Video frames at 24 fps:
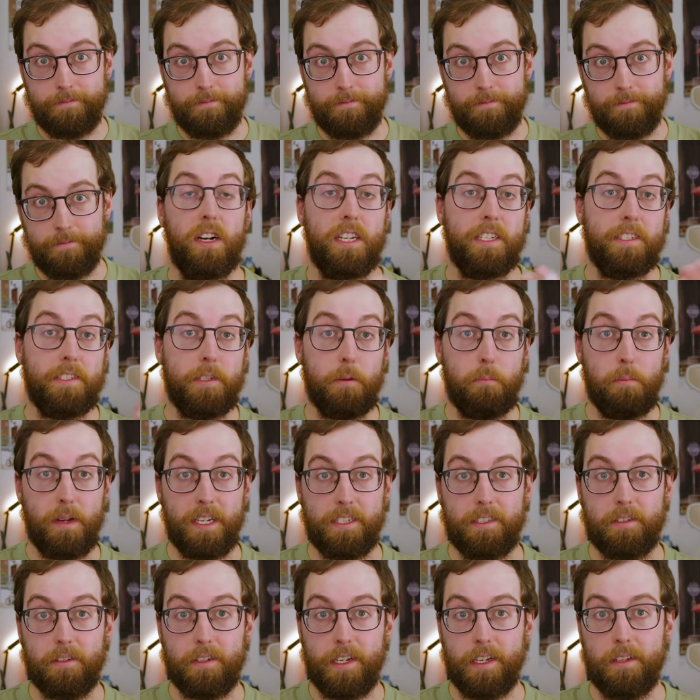and what is the
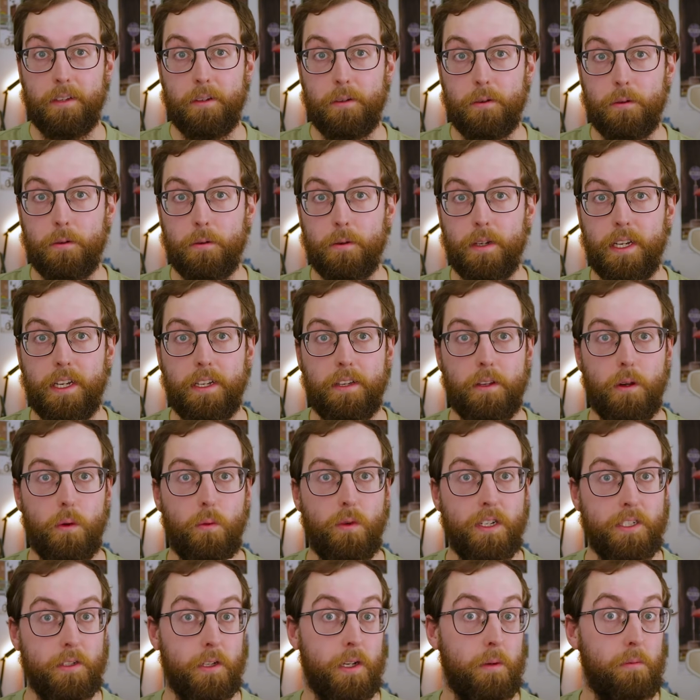best you can do in a
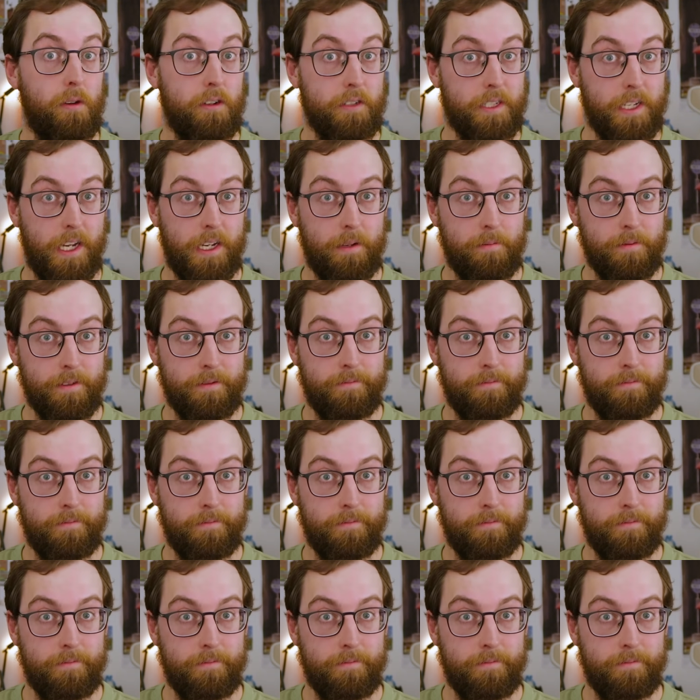reasonable time.